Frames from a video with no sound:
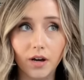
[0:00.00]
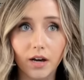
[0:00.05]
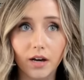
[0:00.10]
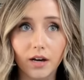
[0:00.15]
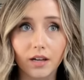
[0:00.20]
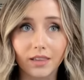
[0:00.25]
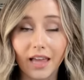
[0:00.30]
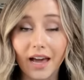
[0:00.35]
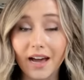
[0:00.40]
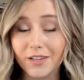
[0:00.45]

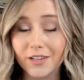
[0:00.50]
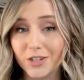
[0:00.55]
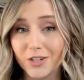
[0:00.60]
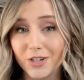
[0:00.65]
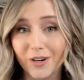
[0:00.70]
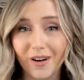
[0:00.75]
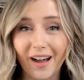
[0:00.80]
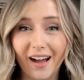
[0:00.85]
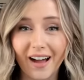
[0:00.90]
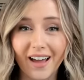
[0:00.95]
Uh, last
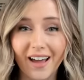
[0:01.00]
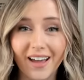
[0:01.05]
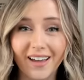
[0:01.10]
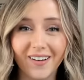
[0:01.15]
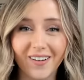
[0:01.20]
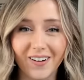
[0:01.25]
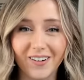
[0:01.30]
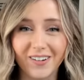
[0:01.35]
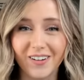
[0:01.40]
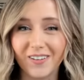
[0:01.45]
year, I
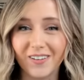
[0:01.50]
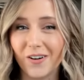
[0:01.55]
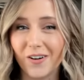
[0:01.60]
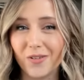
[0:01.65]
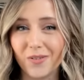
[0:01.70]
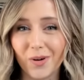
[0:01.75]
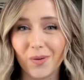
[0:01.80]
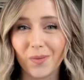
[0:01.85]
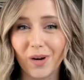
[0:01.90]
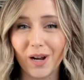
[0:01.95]
earned
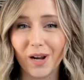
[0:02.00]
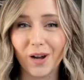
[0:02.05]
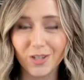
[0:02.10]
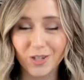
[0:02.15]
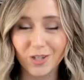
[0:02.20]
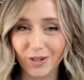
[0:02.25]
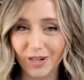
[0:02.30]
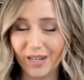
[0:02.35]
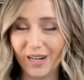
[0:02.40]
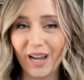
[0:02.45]
over
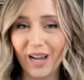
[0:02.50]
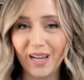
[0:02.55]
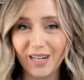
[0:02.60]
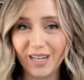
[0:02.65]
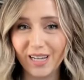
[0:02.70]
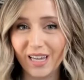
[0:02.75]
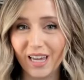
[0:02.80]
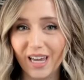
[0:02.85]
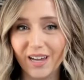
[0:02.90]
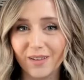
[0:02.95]

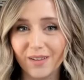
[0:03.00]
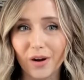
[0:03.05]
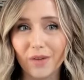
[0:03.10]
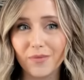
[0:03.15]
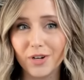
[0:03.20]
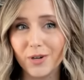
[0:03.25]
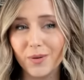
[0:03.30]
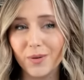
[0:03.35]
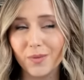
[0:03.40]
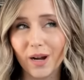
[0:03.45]
180K in revenue.